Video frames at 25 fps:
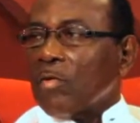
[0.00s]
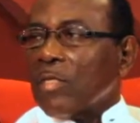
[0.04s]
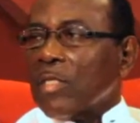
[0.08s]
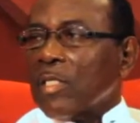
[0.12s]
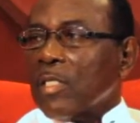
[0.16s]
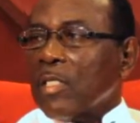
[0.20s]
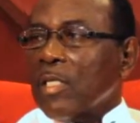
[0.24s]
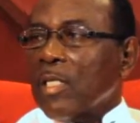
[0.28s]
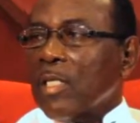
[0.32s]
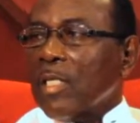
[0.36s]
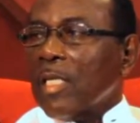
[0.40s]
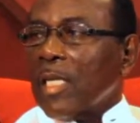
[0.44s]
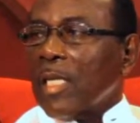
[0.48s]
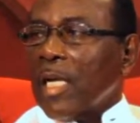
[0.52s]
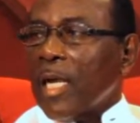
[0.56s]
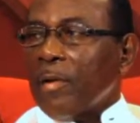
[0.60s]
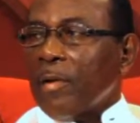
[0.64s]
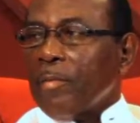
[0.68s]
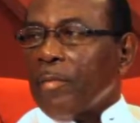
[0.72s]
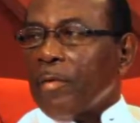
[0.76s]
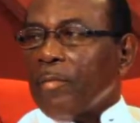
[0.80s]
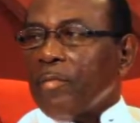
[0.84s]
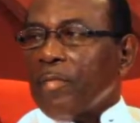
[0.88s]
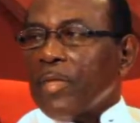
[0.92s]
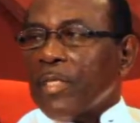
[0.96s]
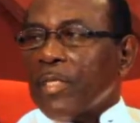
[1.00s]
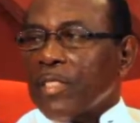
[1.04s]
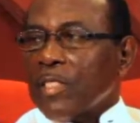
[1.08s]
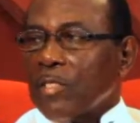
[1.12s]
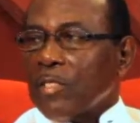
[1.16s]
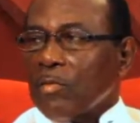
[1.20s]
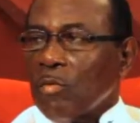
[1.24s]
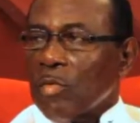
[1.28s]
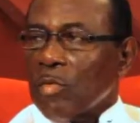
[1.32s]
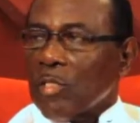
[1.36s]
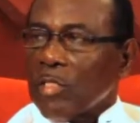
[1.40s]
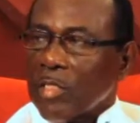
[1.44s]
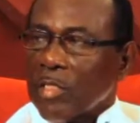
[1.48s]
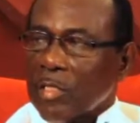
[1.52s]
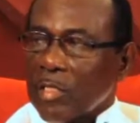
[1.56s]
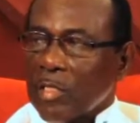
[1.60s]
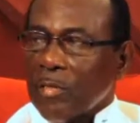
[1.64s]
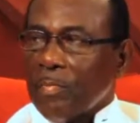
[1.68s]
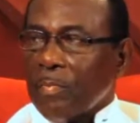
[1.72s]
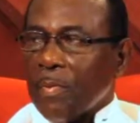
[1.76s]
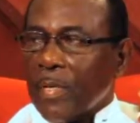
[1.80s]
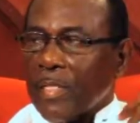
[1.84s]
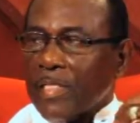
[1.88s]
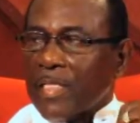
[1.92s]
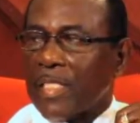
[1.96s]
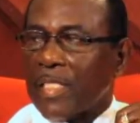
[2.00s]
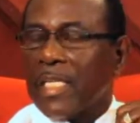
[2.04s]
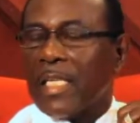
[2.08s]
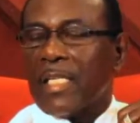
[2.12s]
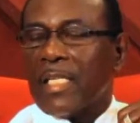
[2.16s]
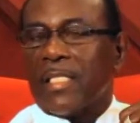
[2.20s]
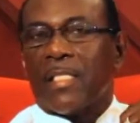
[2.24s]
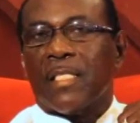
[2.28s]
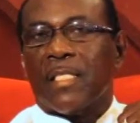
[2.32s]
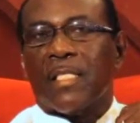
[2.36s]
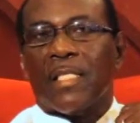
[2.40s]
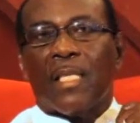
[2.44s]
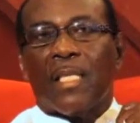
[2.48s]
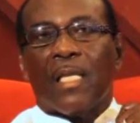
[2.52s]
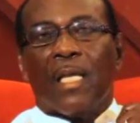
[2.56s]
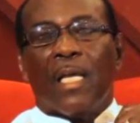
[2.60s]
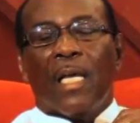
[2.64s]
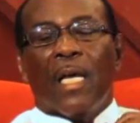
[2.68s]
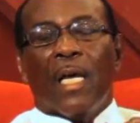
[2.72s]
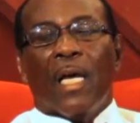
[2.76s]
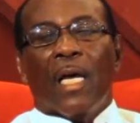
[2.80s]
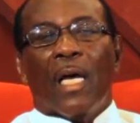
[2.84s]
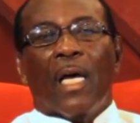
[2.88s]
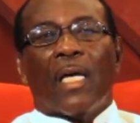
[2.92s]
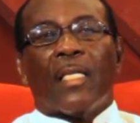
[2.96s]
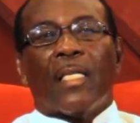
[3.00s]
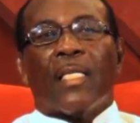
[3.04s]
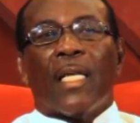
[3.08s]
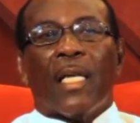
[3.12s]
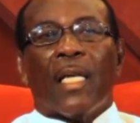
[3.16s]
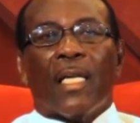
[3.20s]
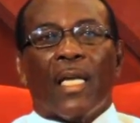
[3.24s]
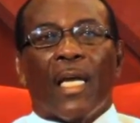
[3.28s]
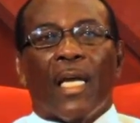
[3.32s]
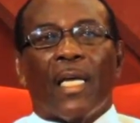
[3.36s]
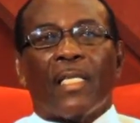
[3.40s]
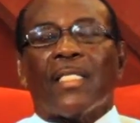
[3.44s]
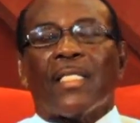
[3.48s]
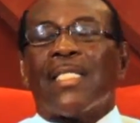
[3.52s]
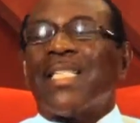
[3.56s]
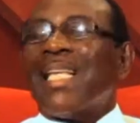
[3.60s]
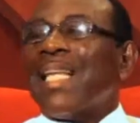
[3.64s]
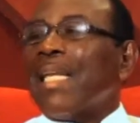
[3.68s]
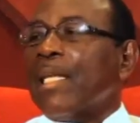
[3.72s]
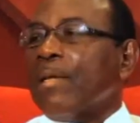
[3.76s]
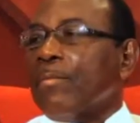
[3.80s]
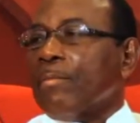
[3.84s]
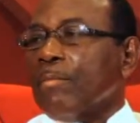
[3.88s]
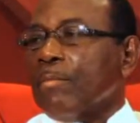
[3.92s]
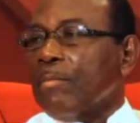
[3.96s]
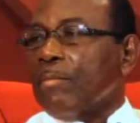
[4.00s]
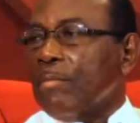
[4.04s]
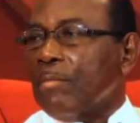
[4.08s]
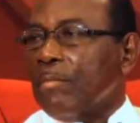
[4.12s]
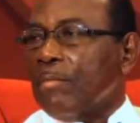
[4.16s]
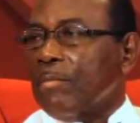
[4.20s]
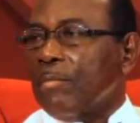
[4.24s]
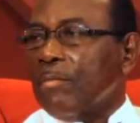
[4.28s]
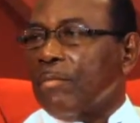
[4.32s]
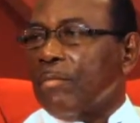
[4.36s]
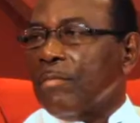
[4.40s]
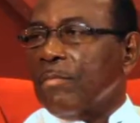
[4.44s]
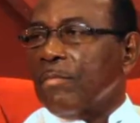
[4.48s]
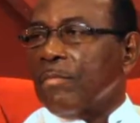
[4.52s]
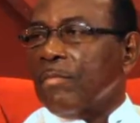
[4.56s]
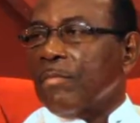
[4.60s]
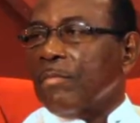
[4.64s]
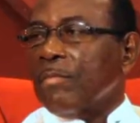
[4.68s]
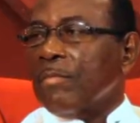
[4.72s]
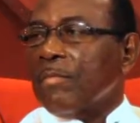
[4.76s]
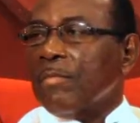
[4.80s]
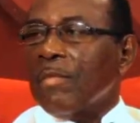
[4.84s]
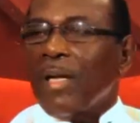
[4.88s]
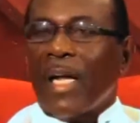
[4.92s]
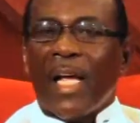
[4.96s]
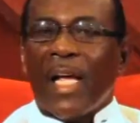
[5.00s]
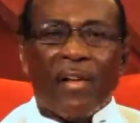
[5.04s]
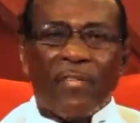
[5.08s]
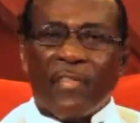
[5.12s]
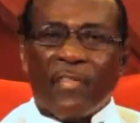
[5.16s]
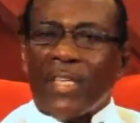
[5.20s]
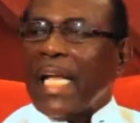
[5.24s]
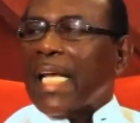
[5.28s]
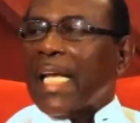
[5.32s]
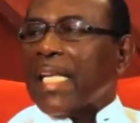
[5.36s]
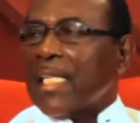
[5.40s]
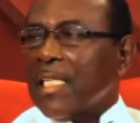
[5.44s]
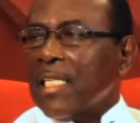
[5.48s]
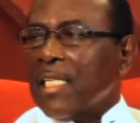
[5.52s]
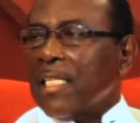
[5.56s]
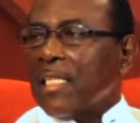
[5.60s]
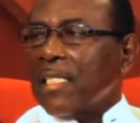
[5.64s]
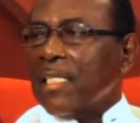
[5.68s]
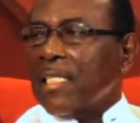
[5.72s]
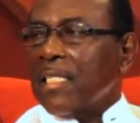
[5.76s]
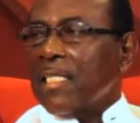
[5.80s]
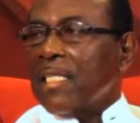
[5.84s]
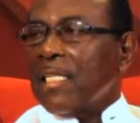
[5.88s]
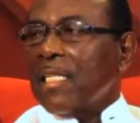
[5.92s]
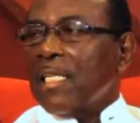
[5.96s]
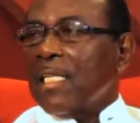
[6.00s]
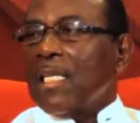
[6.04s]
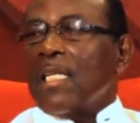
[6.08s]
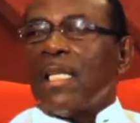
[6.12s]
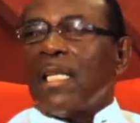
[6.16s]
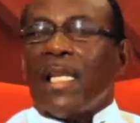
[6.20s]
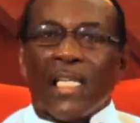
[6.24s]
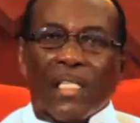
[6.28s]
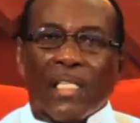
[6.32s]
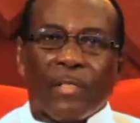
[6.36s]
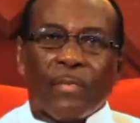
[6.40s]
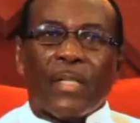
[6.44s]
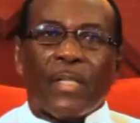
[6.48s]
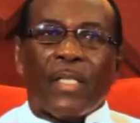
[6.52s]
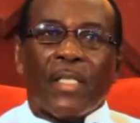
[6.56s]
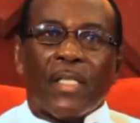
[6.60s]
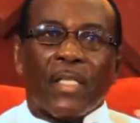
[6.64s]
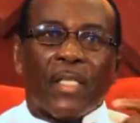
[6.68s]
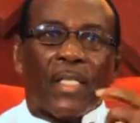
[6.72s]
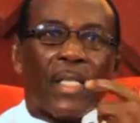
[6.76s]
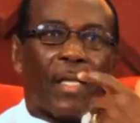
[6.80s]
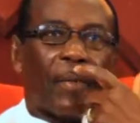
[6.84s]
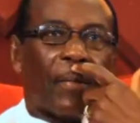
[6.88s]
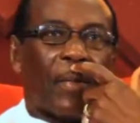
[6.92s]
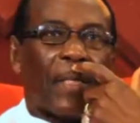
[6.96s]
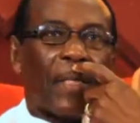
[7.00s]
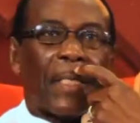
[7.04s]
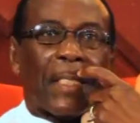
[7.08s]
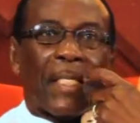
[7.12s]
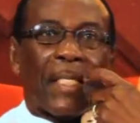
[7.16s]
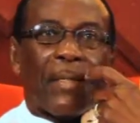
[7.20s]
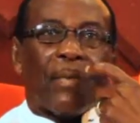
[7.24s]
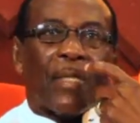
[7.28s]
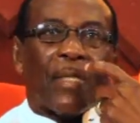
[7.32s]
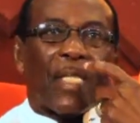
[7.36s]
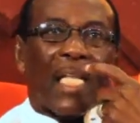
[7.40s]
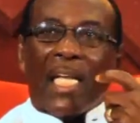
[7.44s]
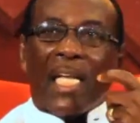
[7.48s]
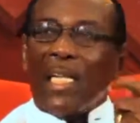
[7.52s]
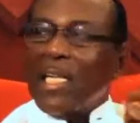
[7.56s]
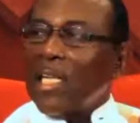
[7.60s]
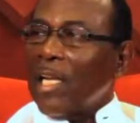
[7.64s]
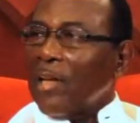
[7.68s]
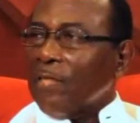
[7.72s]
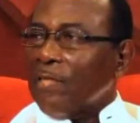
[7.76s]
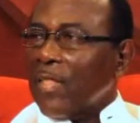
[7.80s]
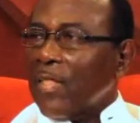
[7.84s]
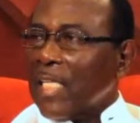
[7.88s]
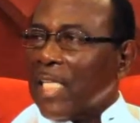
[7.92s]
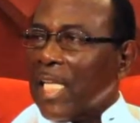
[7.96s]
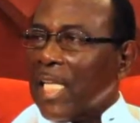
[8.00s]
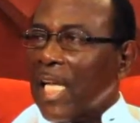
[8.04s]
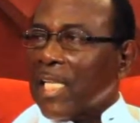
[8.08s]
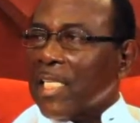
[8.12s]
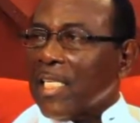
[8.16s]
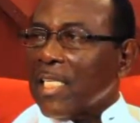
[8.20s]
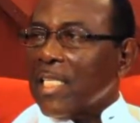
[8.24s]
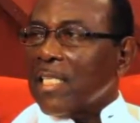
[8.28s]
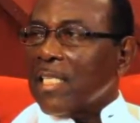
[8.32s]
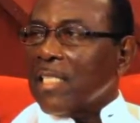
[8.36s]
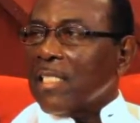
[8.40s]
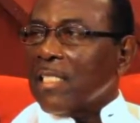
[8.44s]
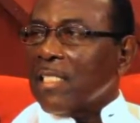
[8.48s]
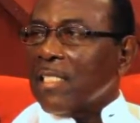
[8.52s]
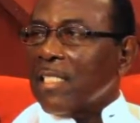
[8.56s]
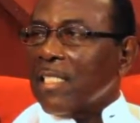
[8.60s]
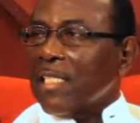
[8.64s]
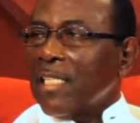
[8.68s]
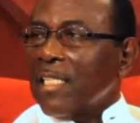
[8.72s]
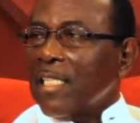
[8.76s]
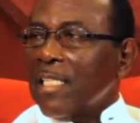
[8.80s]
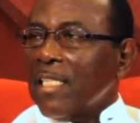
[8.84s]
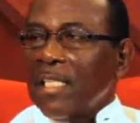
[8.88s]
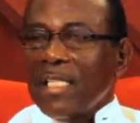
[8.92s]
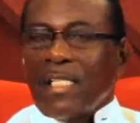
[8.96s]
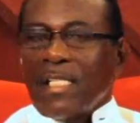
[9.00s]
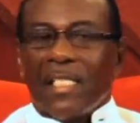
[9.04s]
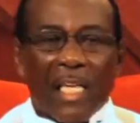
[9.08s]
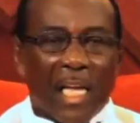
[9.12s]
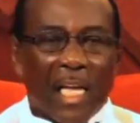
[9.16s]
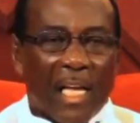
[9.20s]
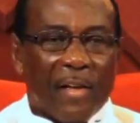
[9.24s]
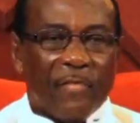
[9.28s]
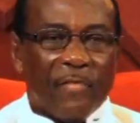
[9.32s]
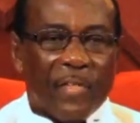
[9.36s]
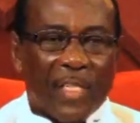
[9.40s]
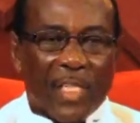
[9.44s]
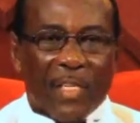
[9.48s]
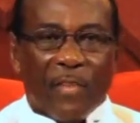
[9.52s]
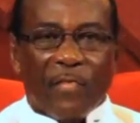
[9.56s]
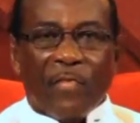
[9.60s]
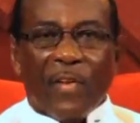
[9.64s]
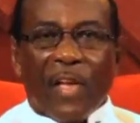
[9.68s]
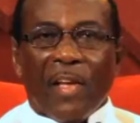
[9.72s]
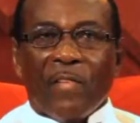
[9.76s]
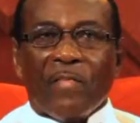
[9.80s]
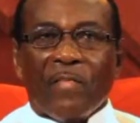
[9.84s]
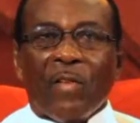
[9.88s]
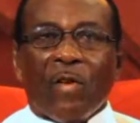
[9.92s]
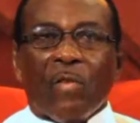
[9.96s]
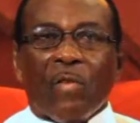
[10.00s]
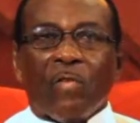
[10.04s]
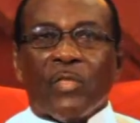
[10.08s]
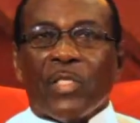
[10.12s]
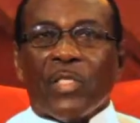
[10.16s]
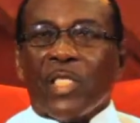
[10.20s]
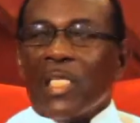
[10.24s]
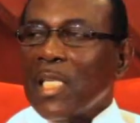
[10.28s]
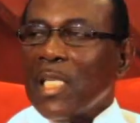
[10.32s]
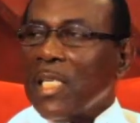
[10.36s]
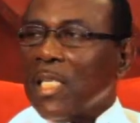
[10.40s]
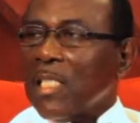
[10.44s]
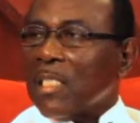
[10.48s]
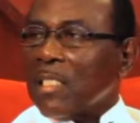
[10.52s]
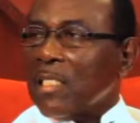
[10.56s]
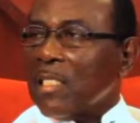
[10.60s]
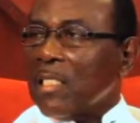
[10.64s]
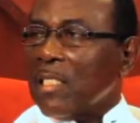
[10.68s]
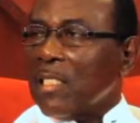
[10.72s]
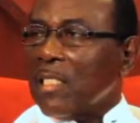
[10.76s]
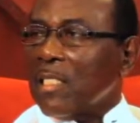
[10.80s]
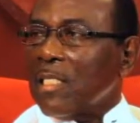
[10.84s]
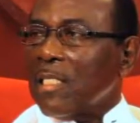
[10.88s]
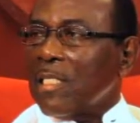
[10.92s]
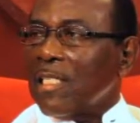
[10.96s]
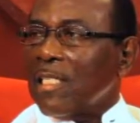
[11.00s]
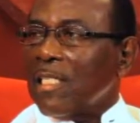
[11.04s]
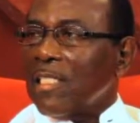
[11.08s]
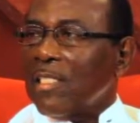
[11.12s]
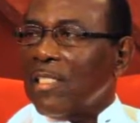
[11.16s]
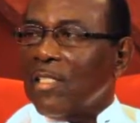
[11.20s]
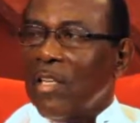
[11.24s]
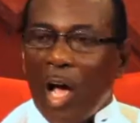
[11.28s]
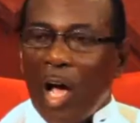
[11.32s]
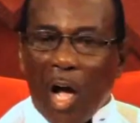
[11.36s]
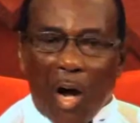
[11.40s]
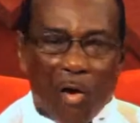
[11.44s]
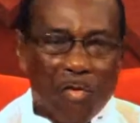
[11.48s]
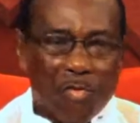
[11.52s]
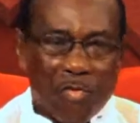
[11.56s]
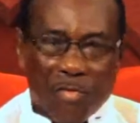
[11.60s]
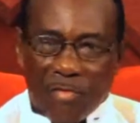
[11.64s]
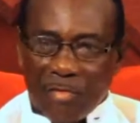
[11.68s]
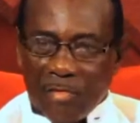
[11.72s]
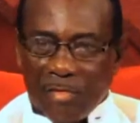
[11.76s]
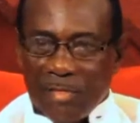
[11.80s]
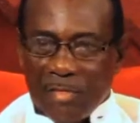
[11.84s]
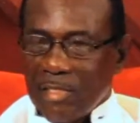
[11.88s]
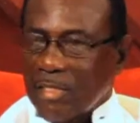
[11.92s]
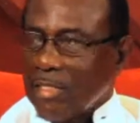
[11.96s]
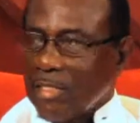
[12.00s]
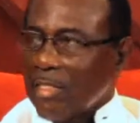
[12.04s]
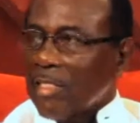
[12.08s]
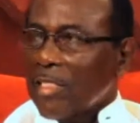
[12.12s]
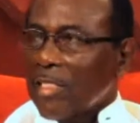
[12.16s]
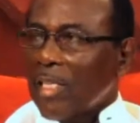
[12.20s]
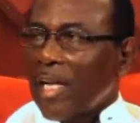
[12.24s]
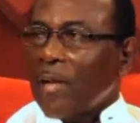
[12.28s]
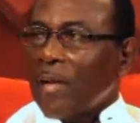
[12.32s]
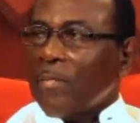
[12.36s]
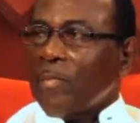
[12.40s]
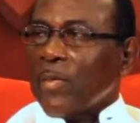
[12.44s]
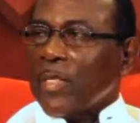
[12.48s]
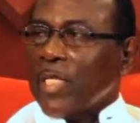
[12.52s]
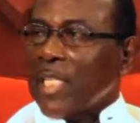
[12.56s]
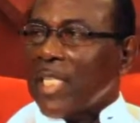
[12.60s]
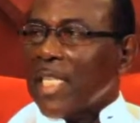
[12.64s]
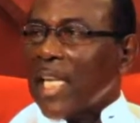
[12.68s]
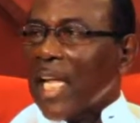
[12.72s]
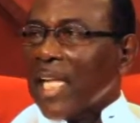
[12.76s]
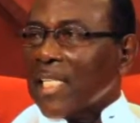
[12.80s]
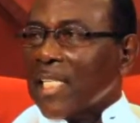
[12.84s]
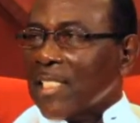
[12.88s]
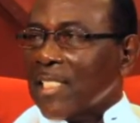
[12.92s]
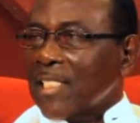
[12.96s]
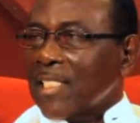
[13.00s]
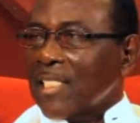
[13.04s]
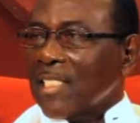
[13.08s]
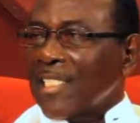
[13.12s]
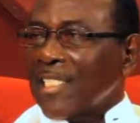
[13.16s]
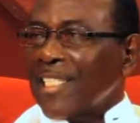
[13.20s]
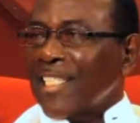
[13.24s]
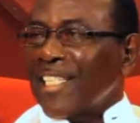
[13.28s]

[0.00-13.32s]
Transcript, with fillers: in mm-hmm. Caribbean Press. He's once the president. And I, I tell him, I have an idea. And I explain it He said, but I love that idea. He said, I have $35,000. Now, I put in that.